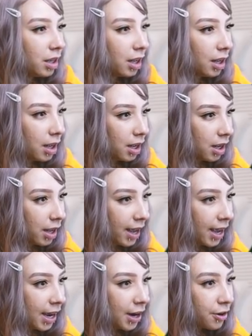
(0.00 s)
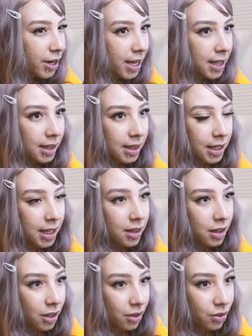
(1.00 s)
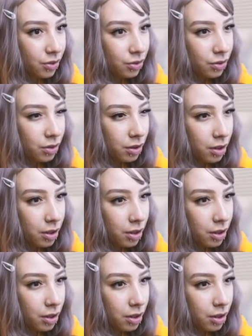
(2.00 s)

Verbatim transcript: Uh, Harry and Lilo.